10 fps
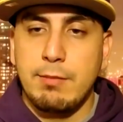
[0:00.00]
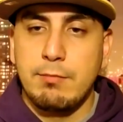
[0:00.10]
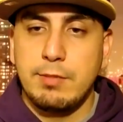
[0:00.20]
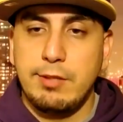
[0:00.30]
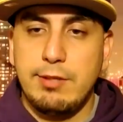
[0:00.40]

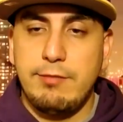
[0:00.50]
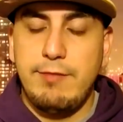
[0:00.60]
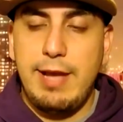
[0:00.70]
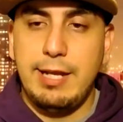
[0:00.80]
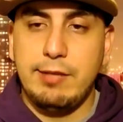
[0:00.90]
He said
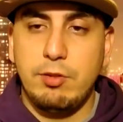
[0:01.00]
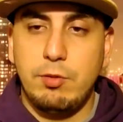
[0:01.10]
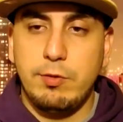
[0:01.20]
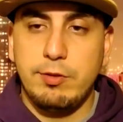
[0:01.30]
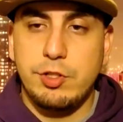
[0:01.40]
Van Exel
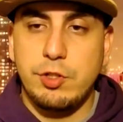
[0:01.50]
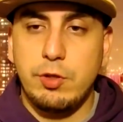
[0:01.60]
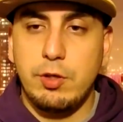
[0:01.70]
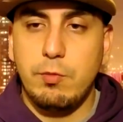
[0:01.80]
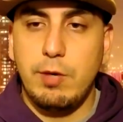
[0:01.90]
was a
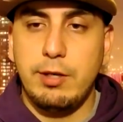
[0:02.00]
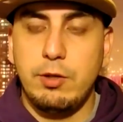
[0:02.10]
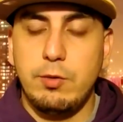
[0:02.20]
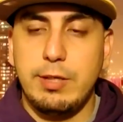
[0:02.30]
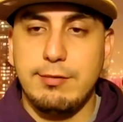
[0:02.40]
shooter.
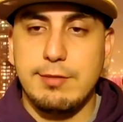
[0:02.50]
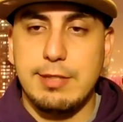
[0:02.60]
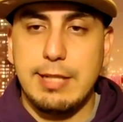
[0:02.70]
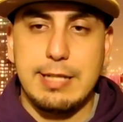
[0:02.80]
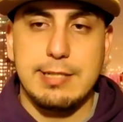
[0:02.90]
Rondo is
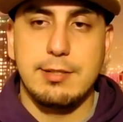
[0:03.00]
not.